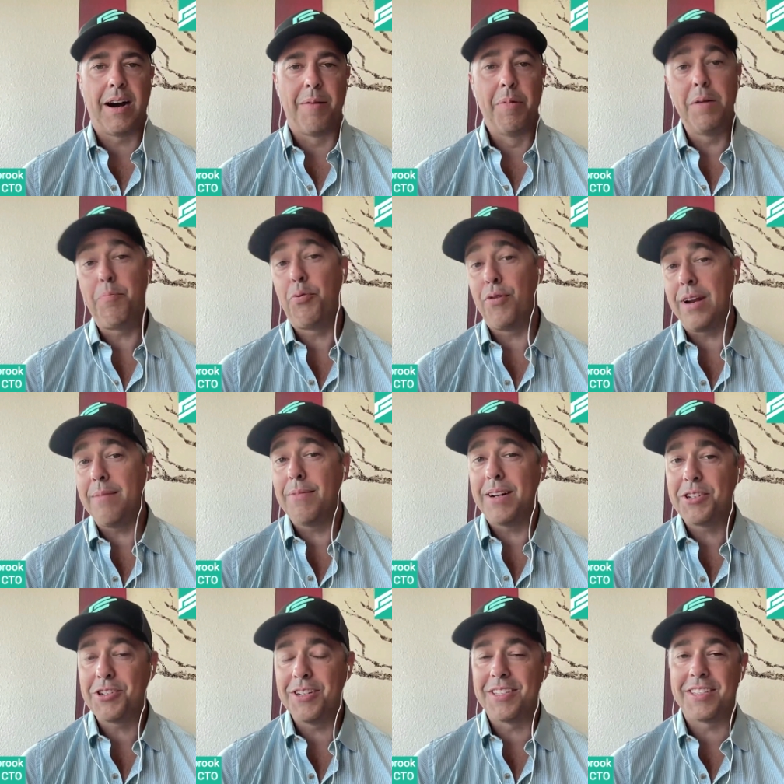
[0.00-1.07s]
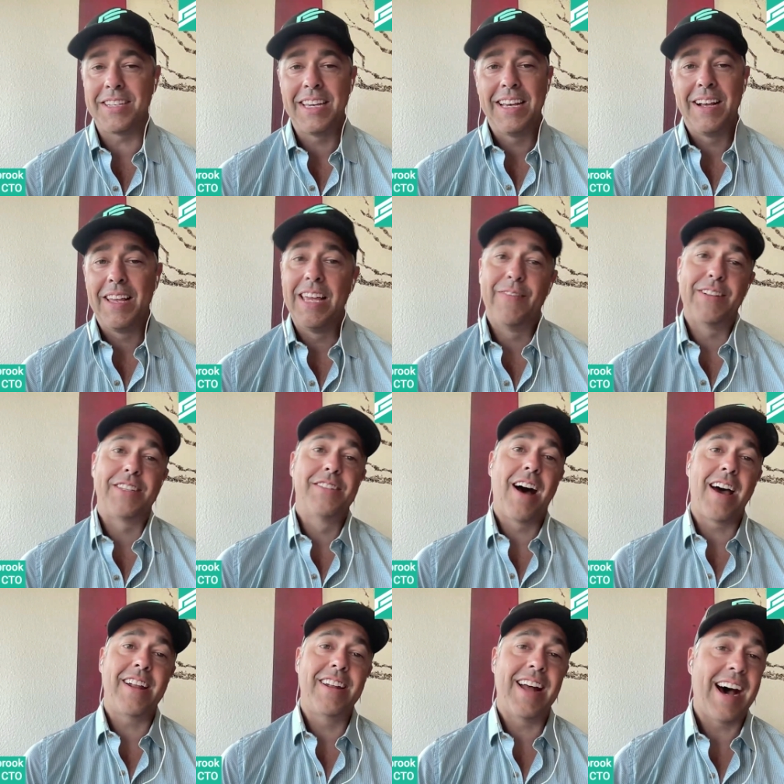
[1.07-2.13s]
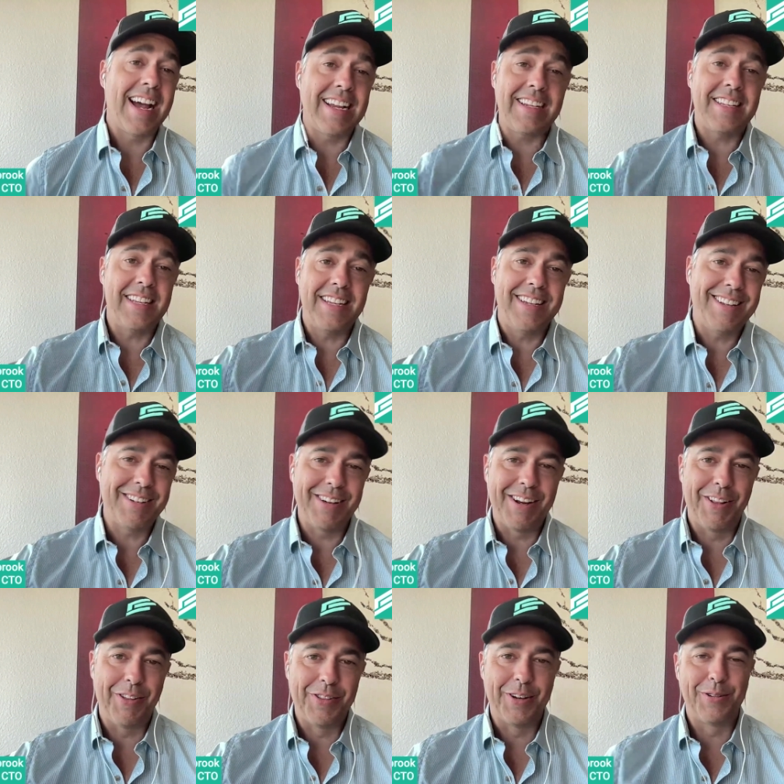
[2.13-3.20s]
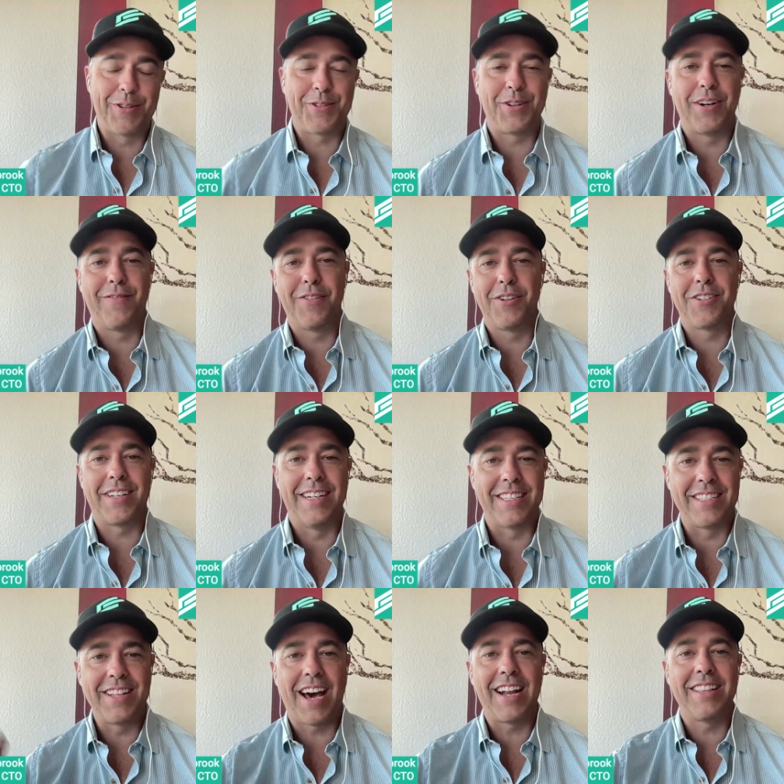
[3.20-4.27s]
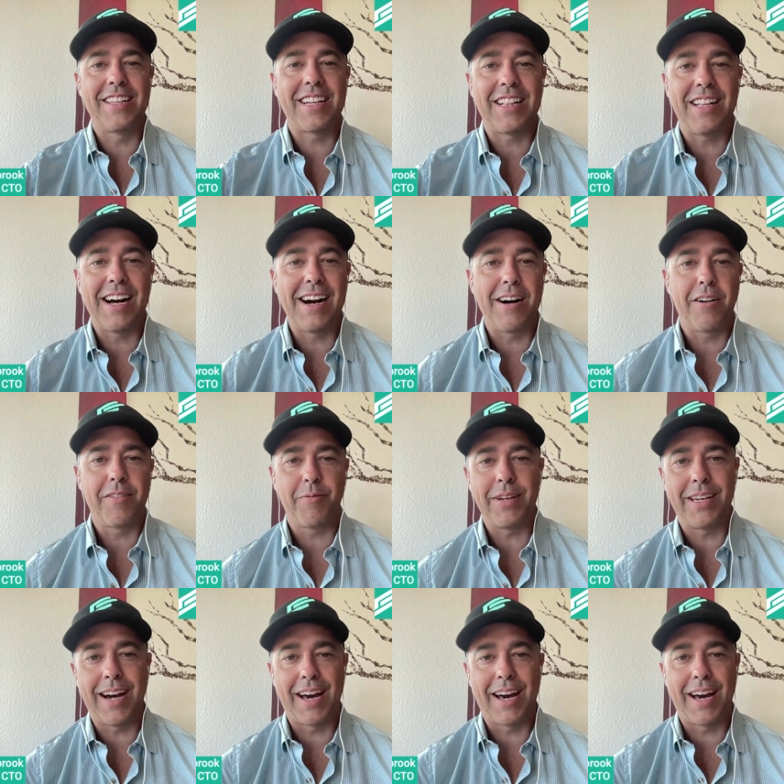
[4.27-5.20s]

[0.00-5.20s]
But pretty much if it's not in IT and in those servers and it's not in the cloud,